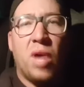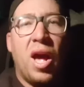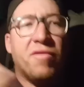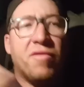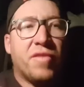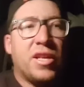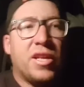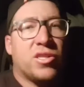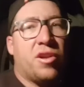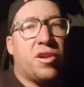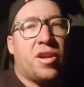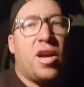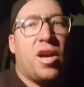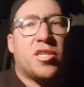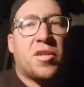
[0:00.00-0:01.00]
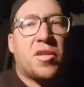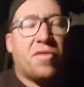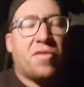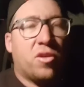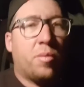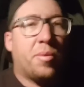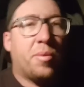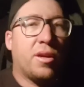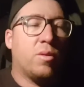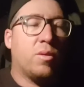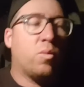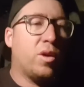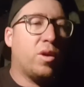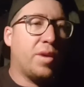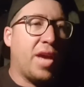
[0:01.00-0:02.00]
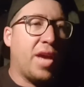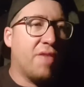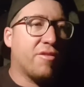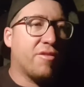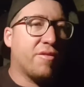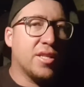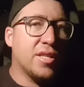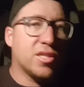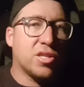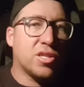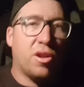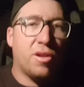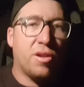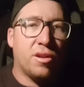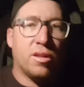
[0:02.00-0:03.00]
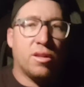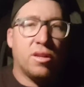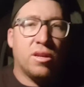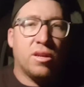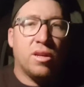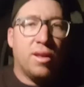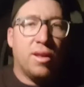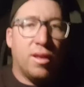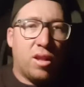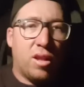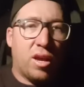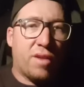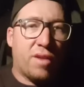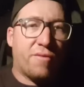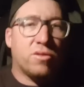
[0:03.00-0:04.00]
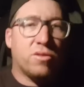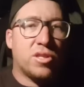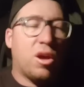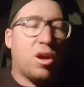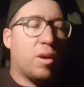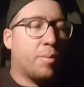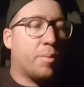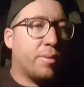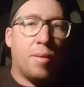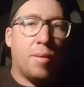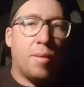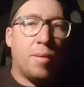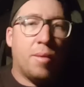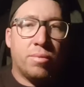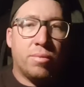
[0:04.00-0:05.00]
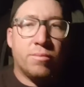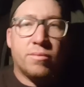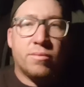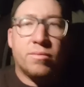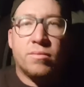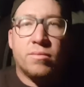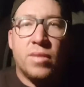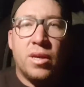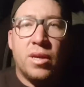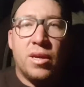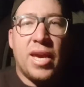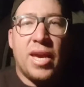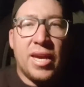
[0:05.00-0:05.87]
events on at Archerfield, but when we have events on, like, full stop. Yeah, hit the